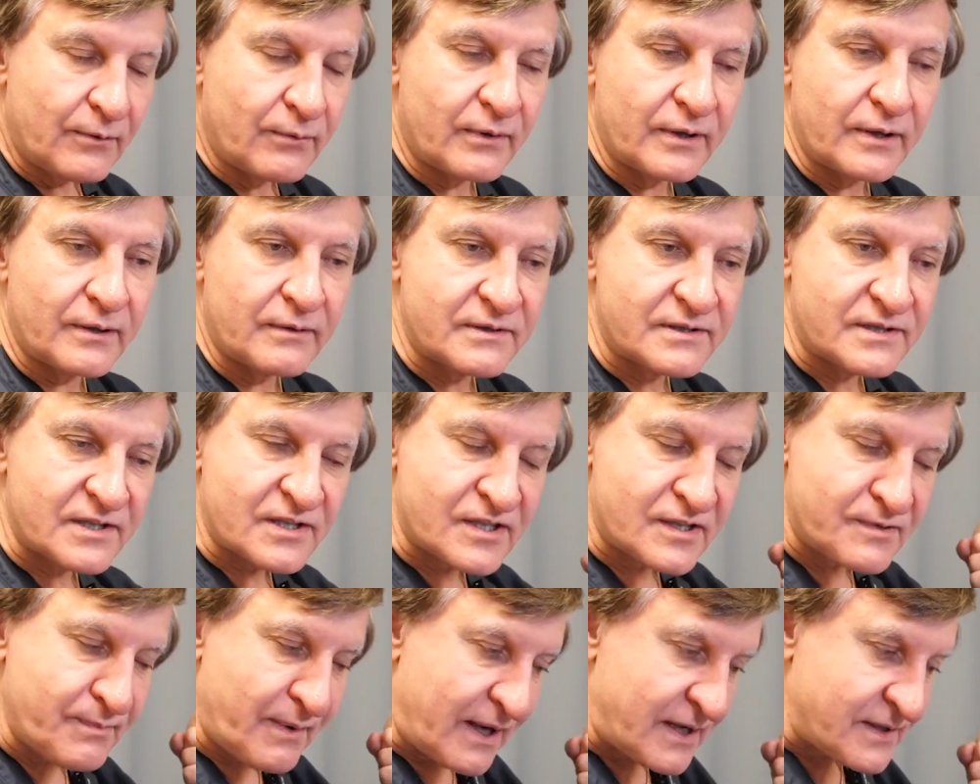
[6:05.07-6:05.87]
whether it's a
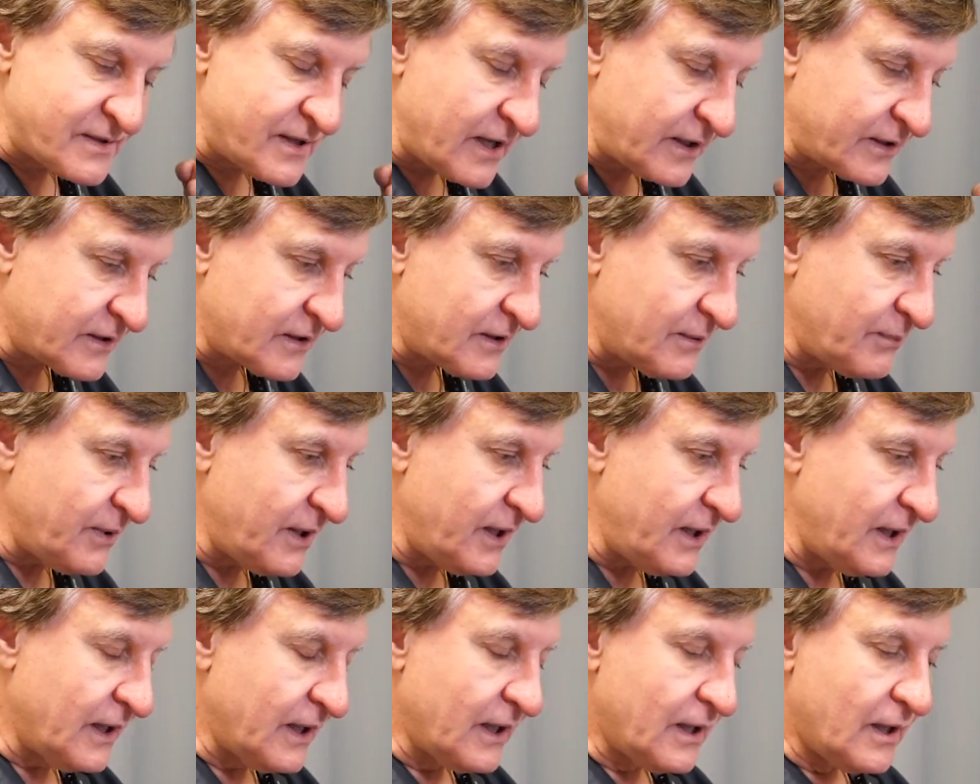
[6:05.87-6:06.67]

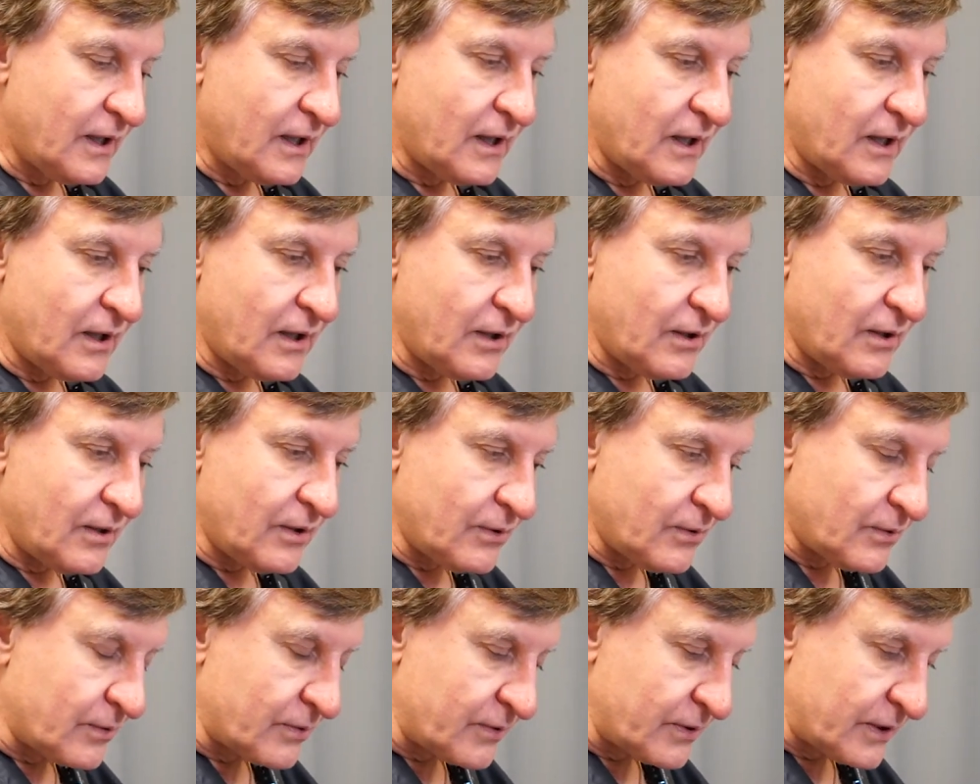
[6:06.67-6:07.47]
SMASectomy
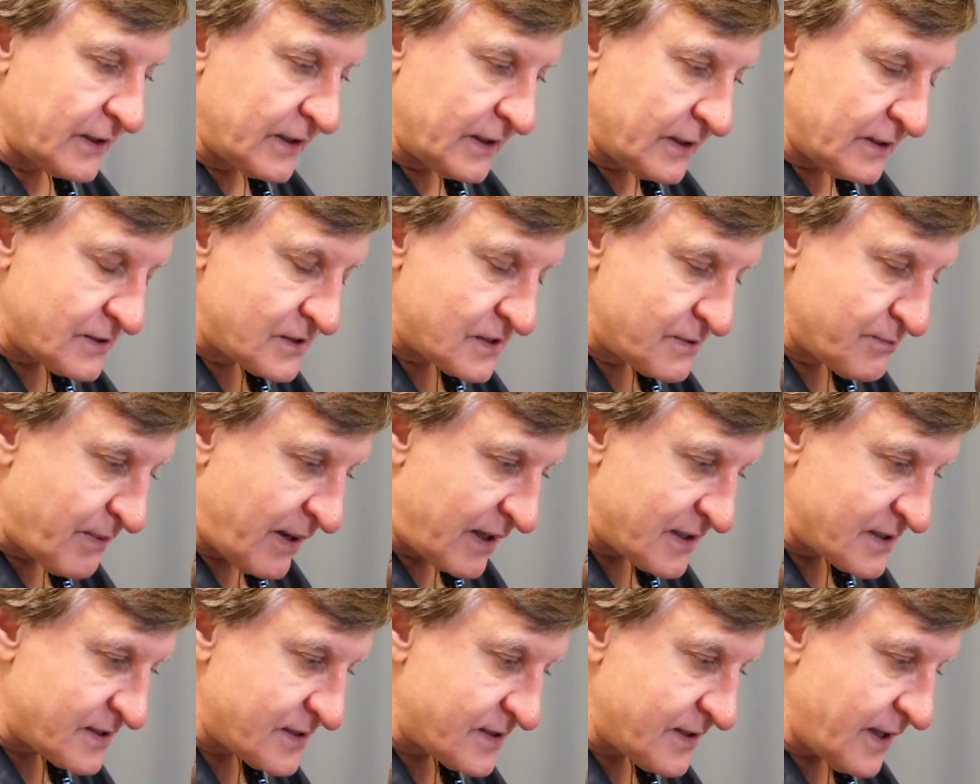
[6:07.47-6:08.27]
or a
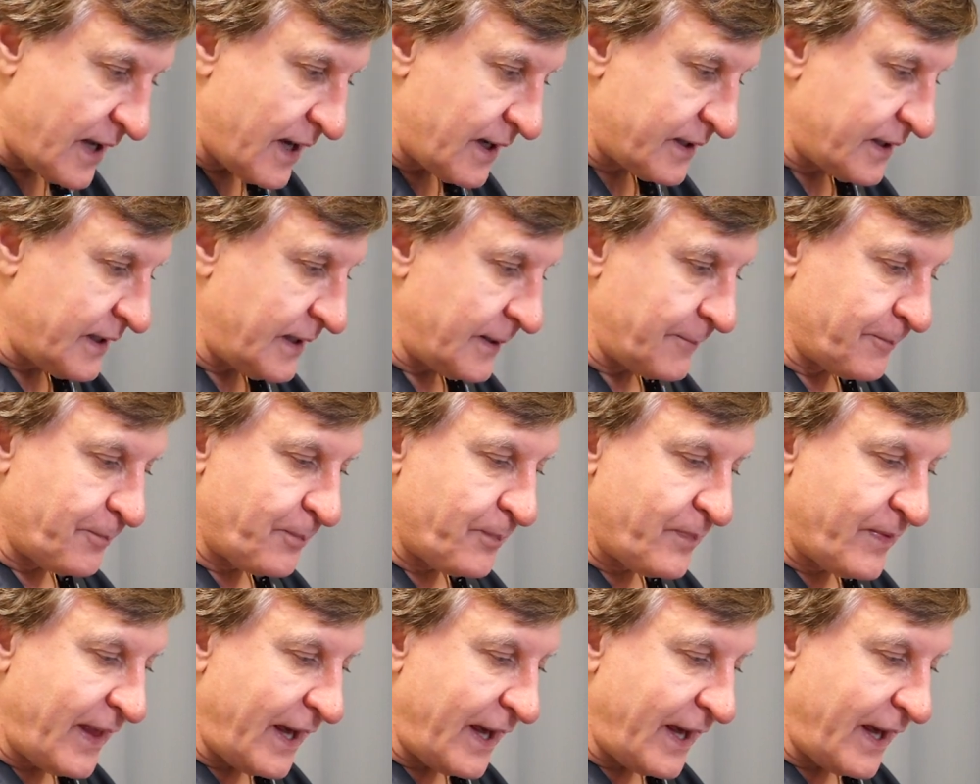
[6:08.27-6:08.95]
SMAS stacking.